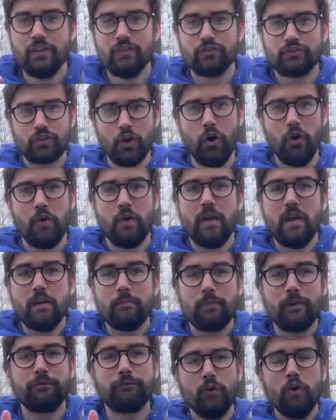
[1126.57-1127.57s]
So,
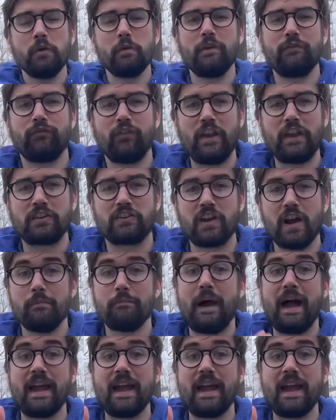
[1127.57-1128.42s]
before we finish up,